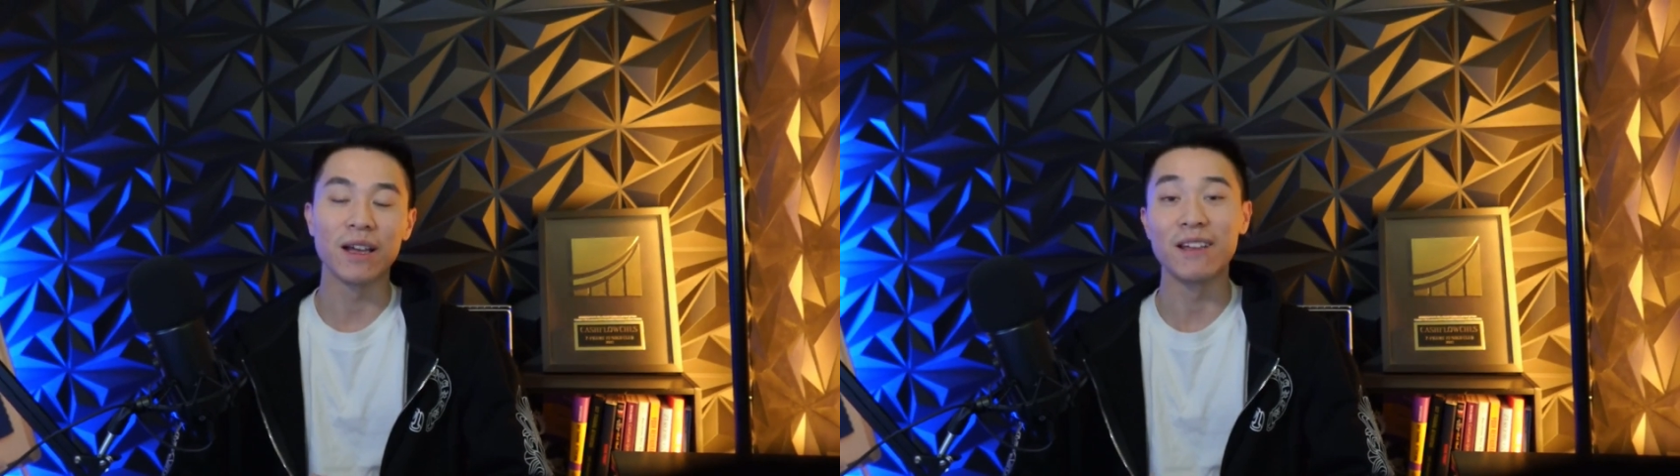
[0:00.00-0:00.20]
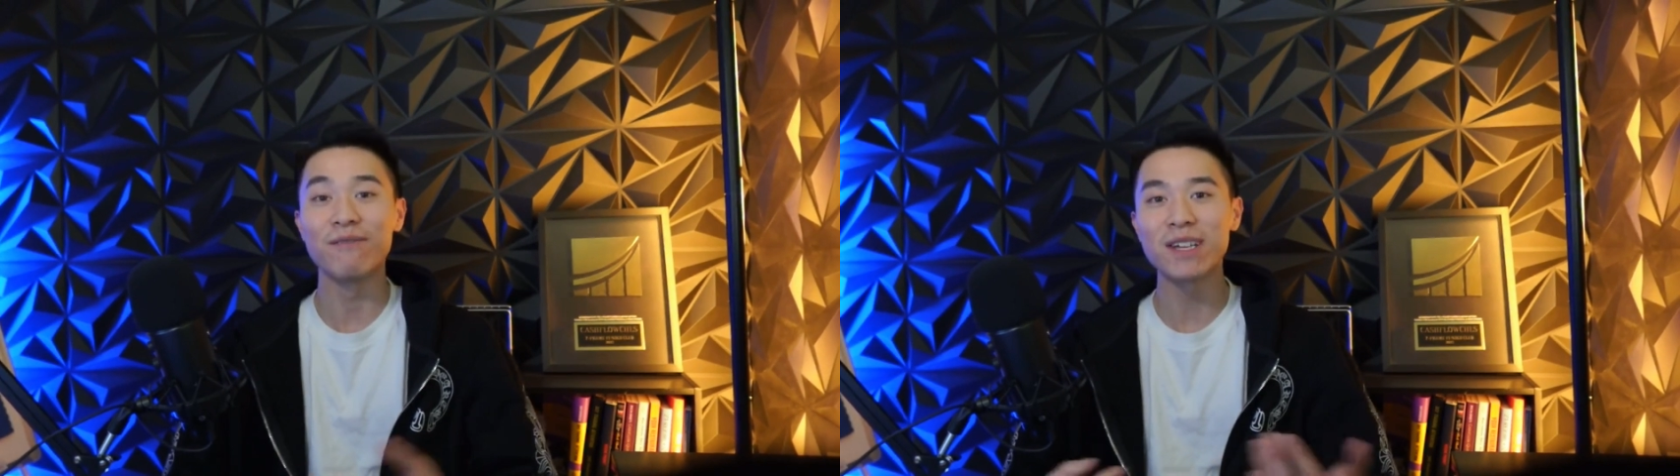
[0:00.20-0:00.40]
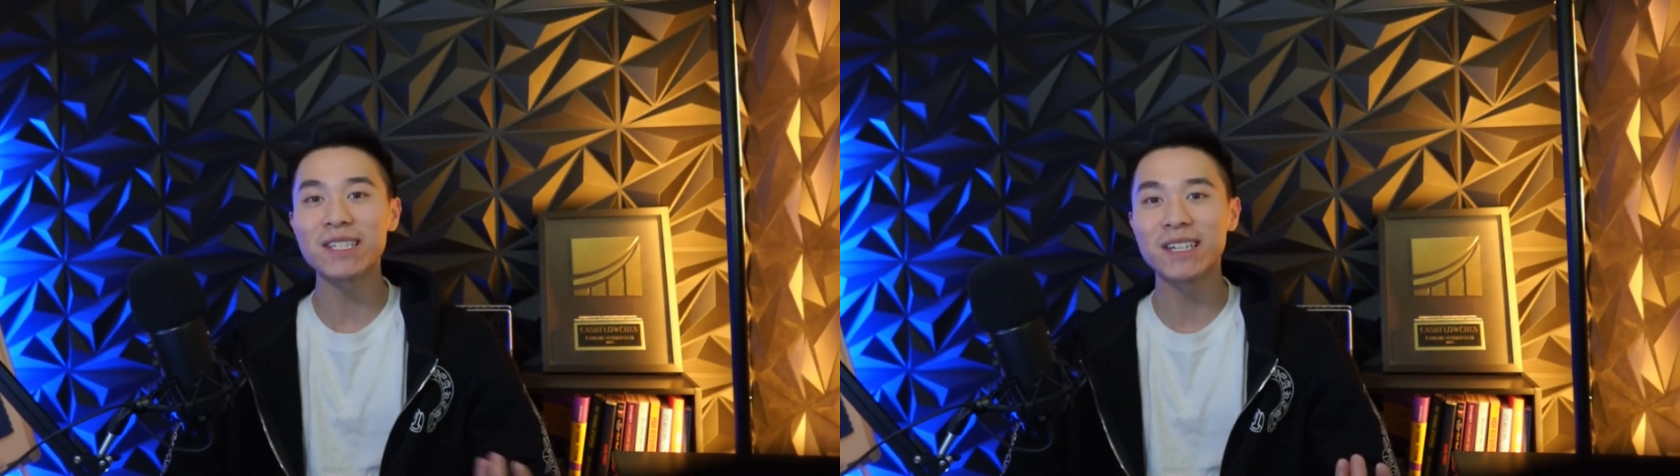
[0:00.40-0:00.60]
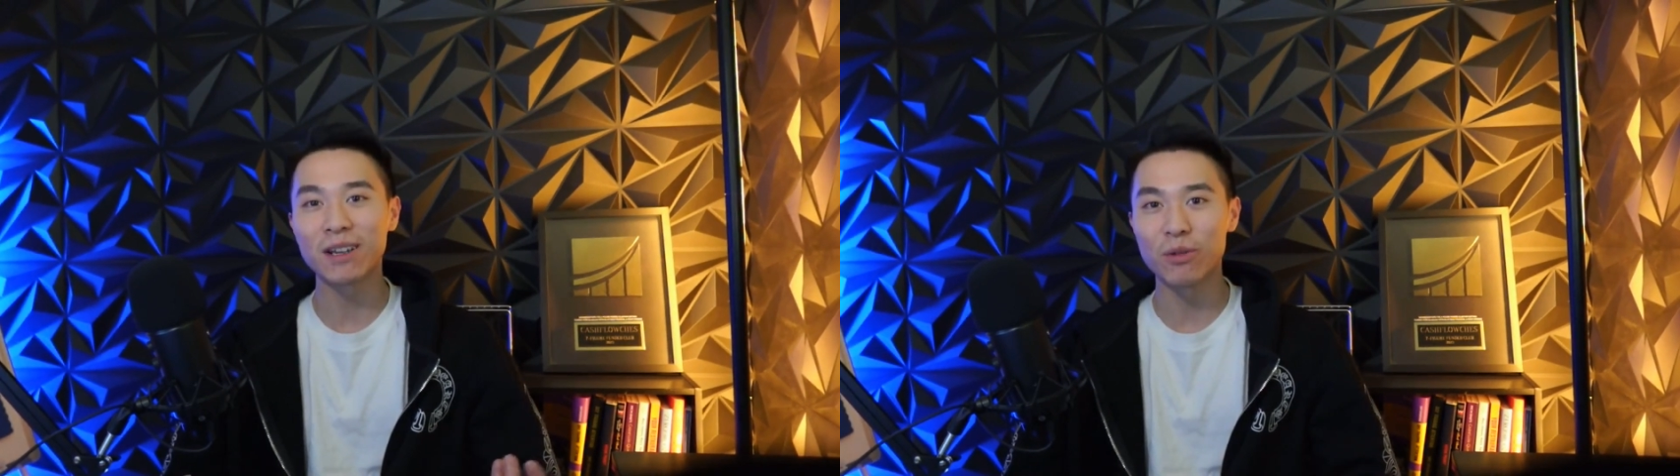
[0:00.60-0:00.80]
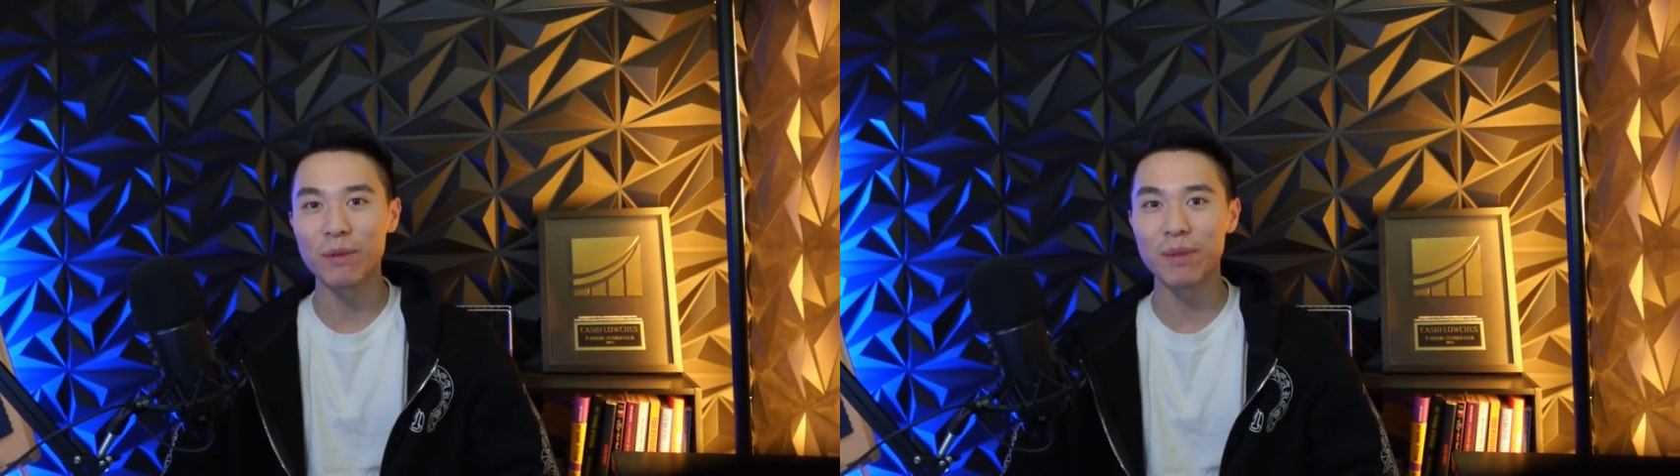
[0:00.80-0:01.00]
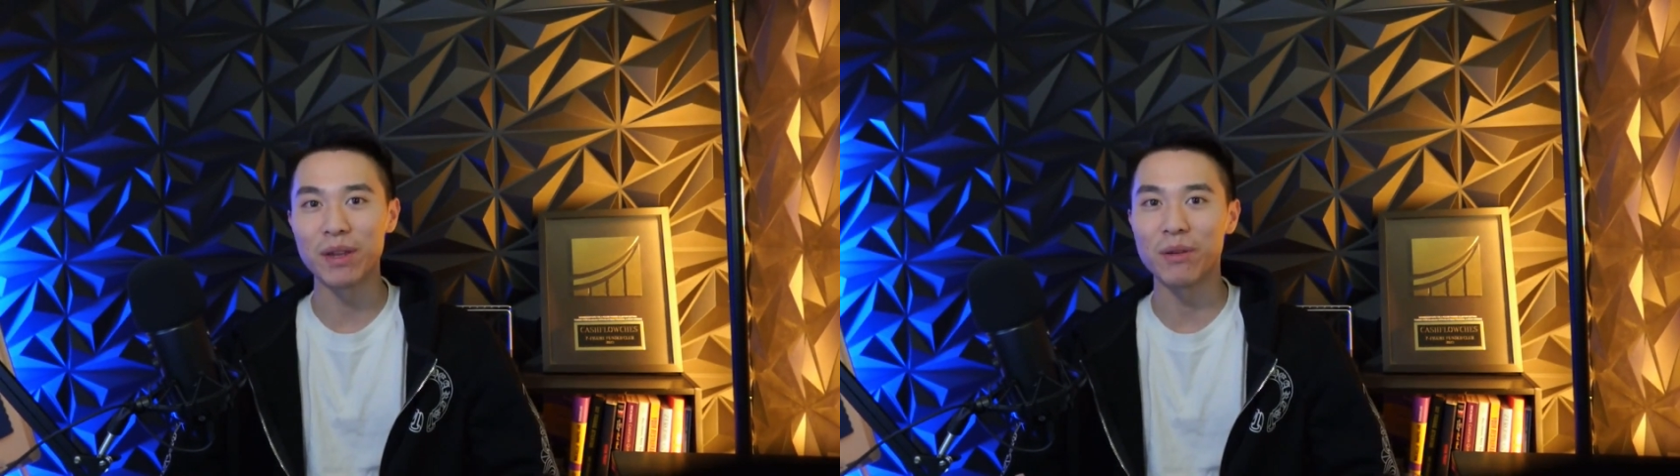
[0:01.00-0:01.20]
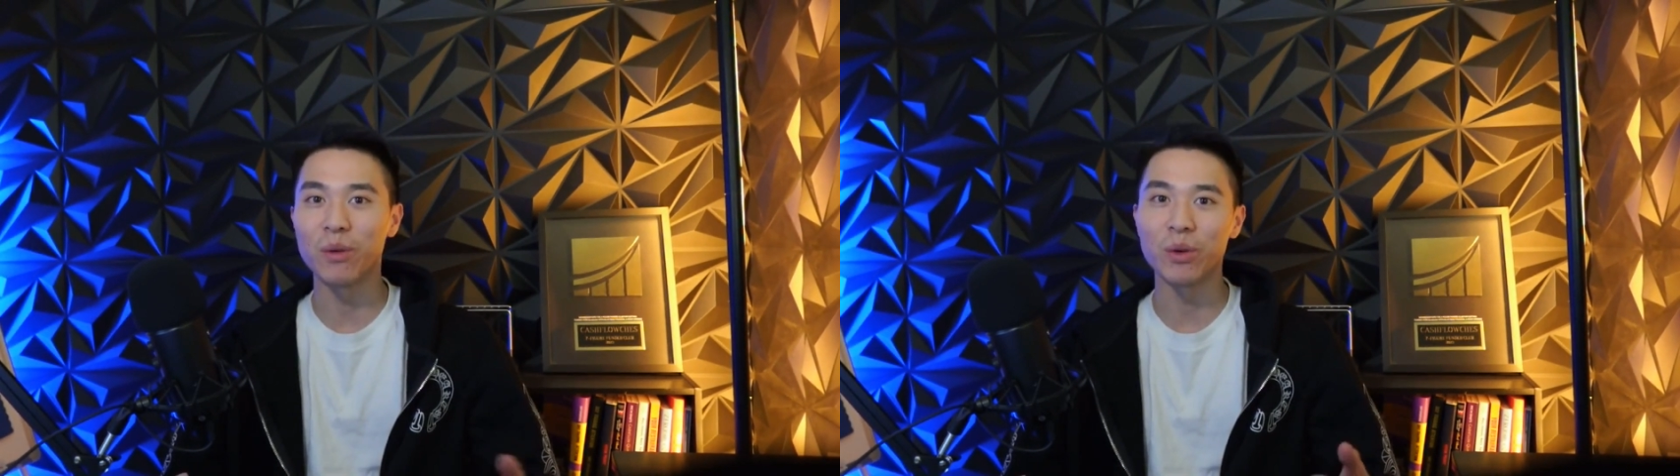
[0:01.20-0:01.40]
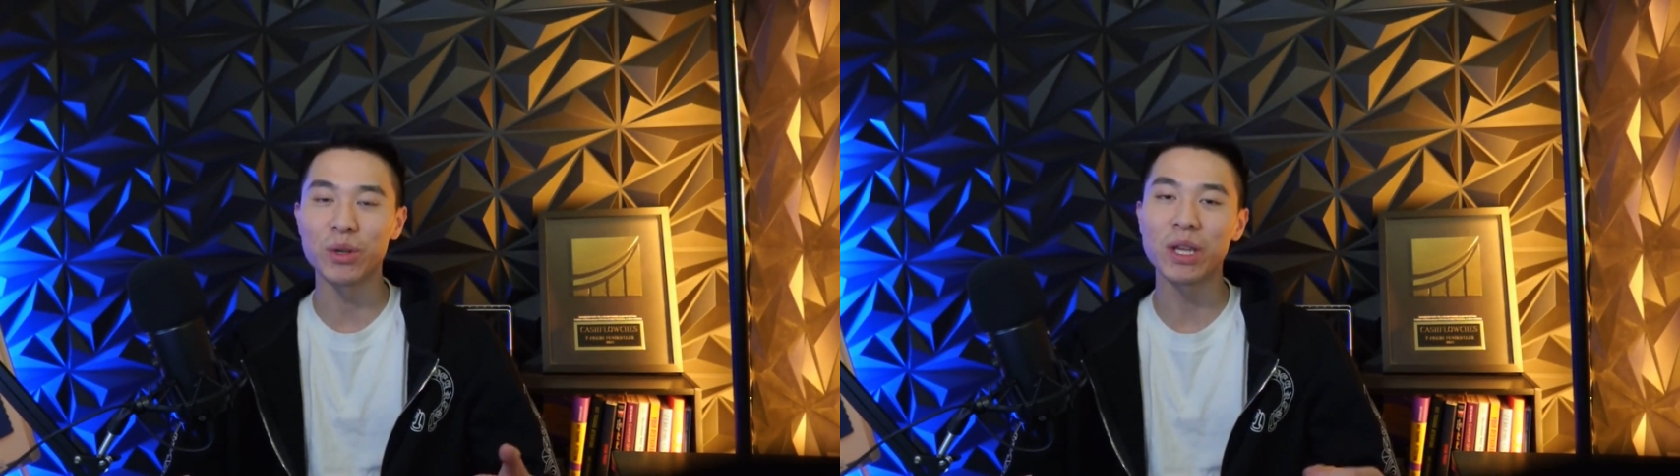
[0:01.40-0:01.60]
invest in equipment,
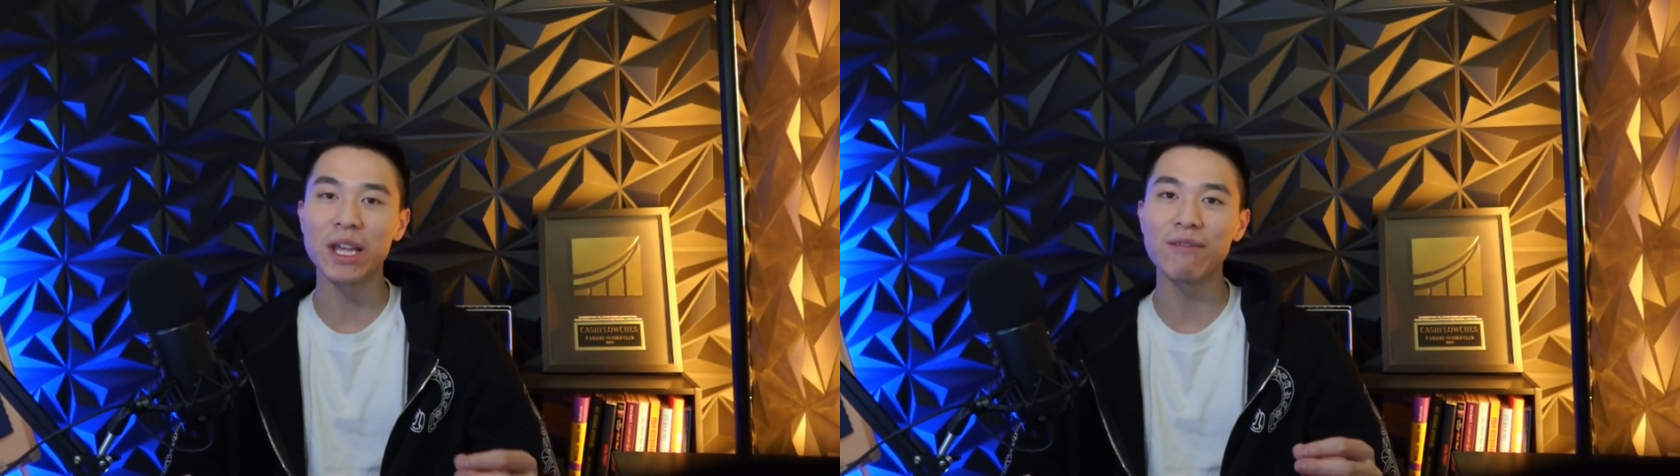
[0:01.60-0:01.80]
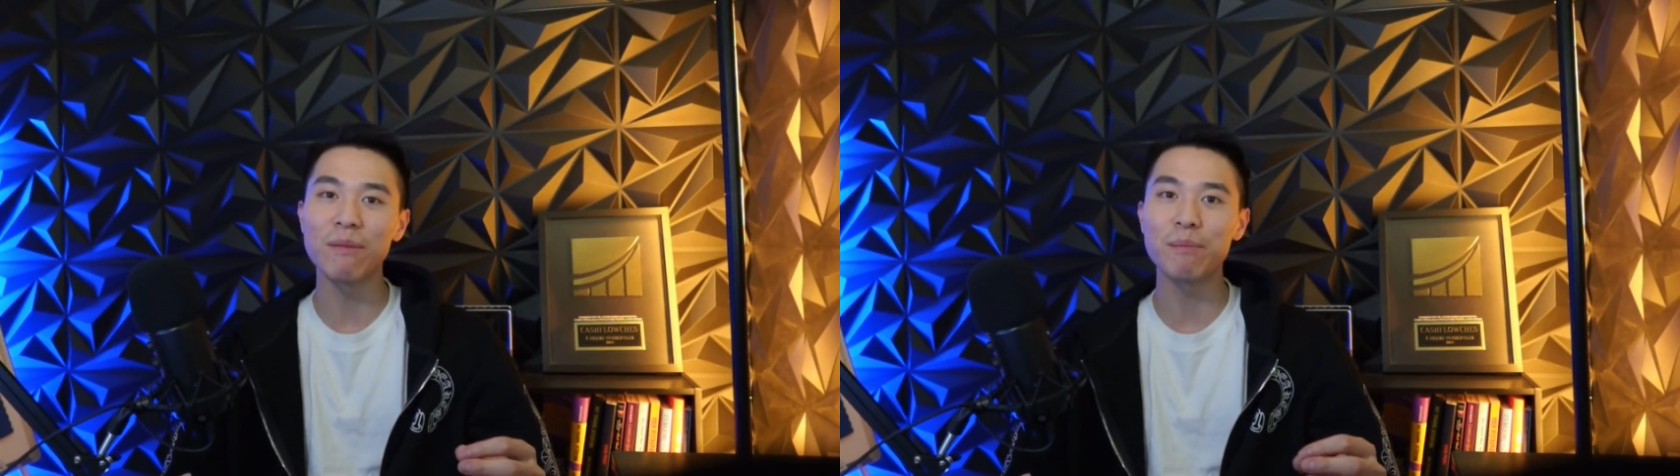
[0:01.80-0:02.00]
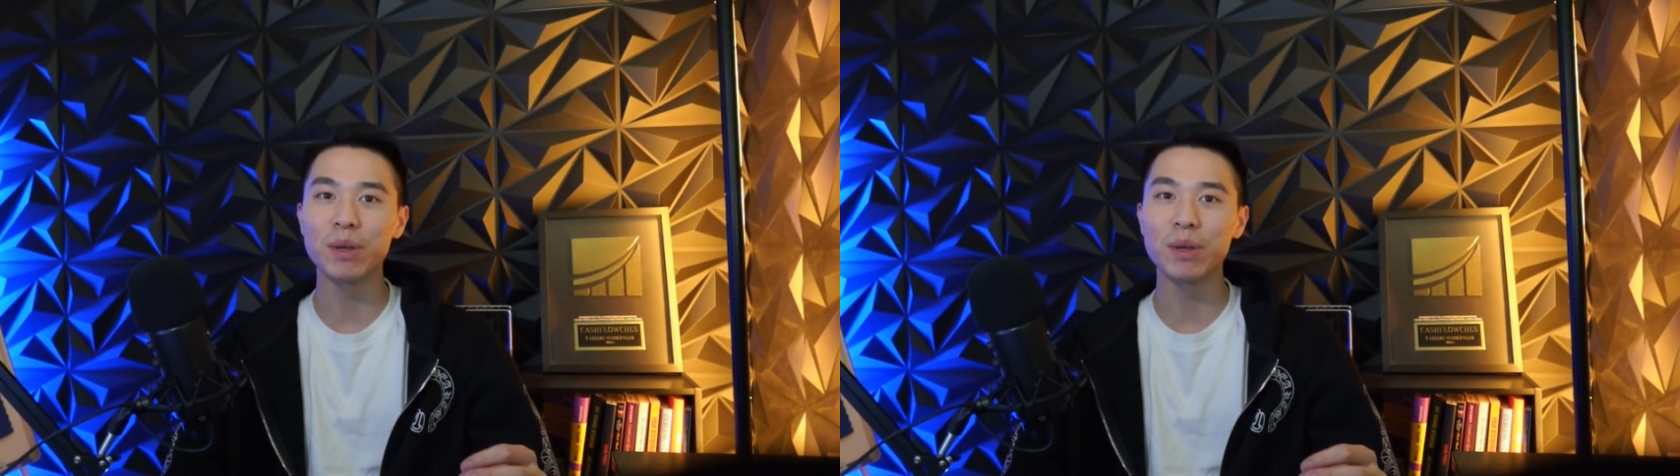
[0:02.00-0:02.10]
or you can even